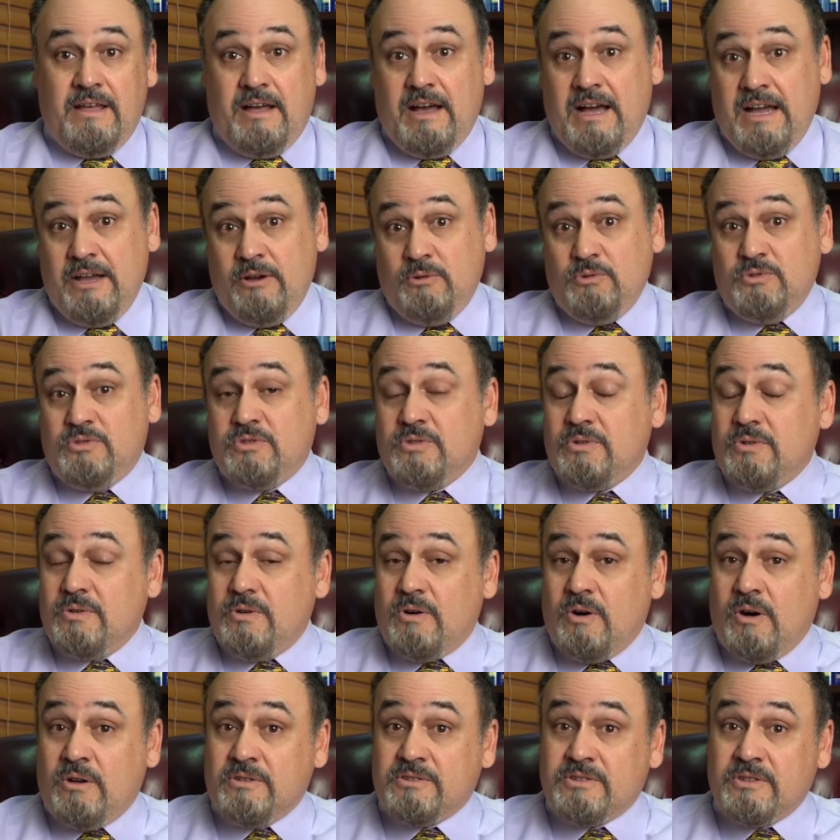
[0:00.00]
I
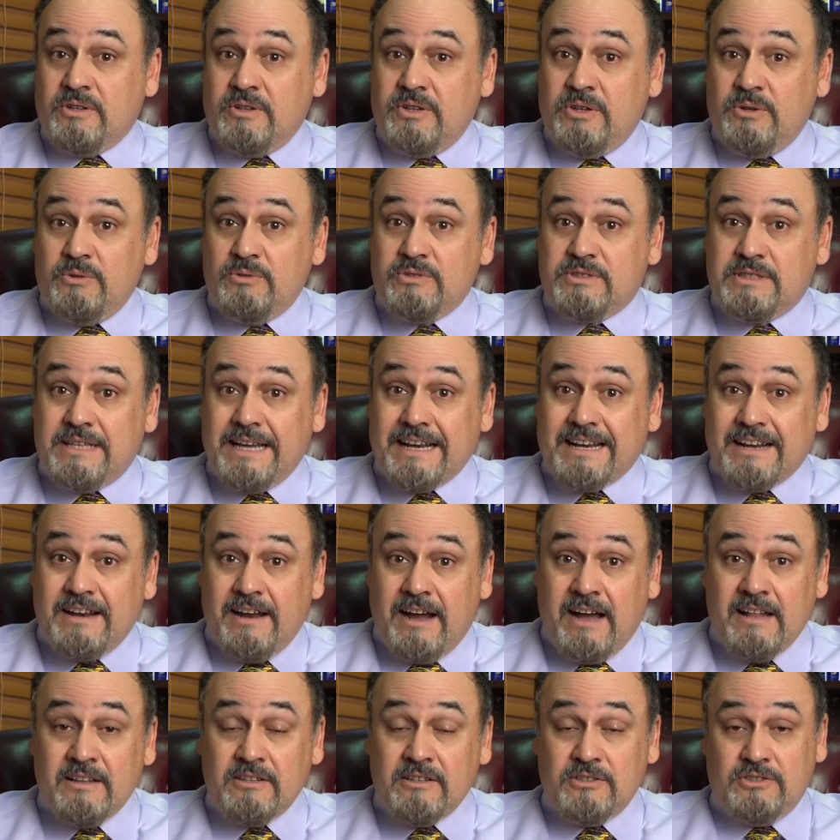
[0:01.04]
also use
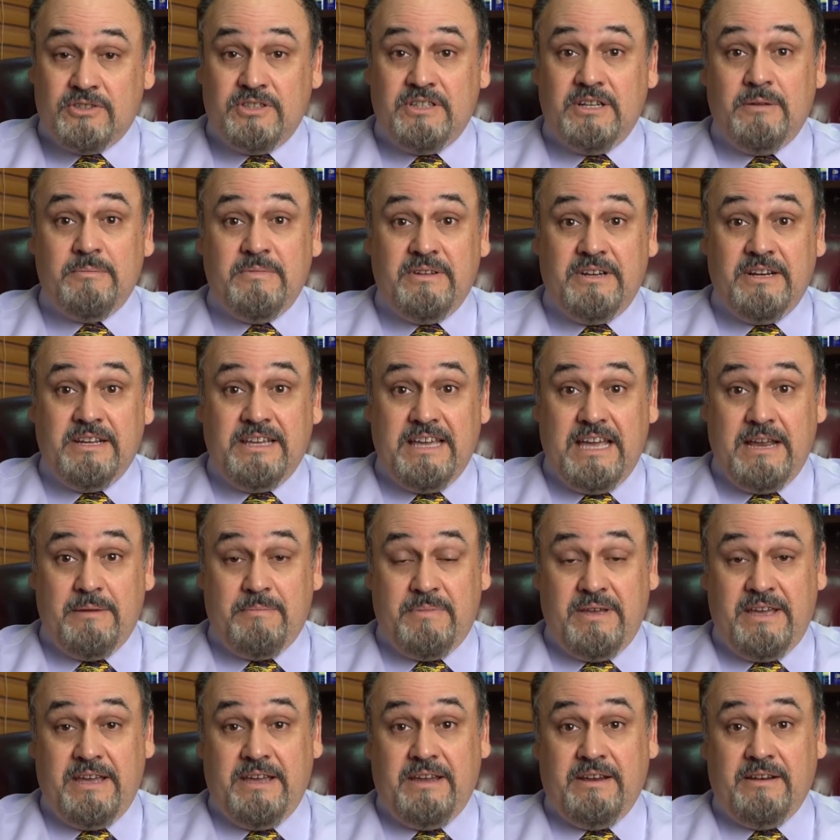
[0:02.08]
technology to mitigate
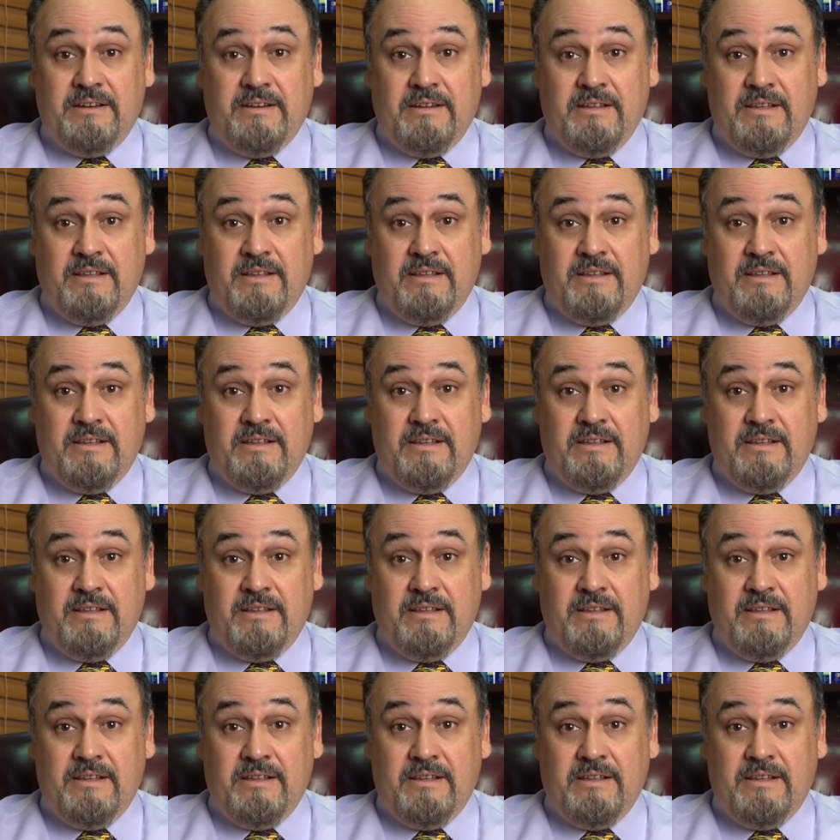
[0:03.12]
pain,